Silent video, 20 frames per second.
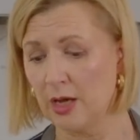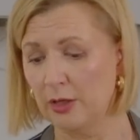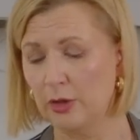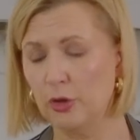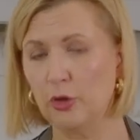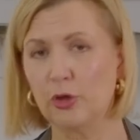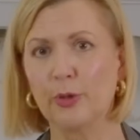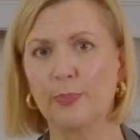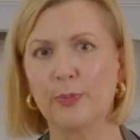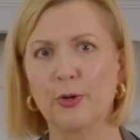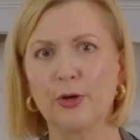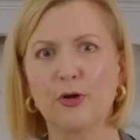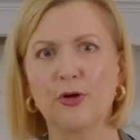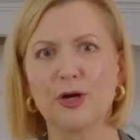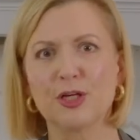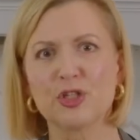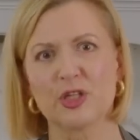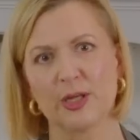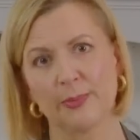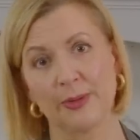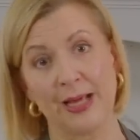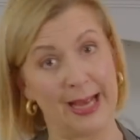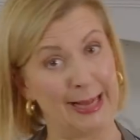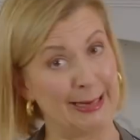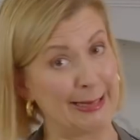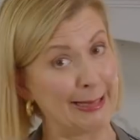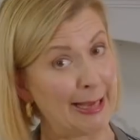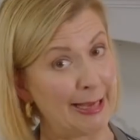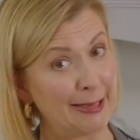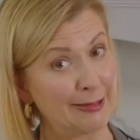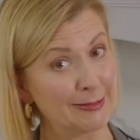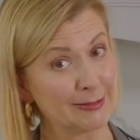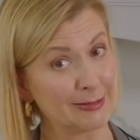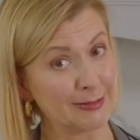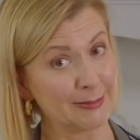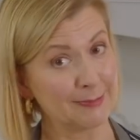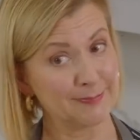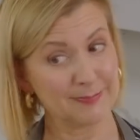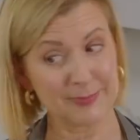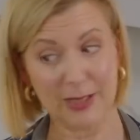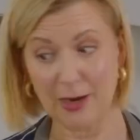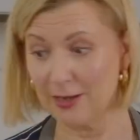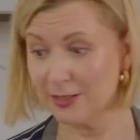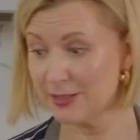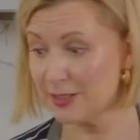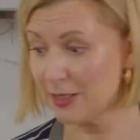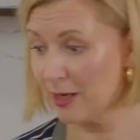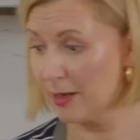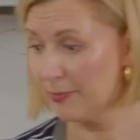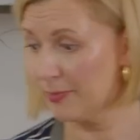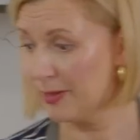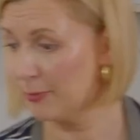you could put crushed up candy canes on top. That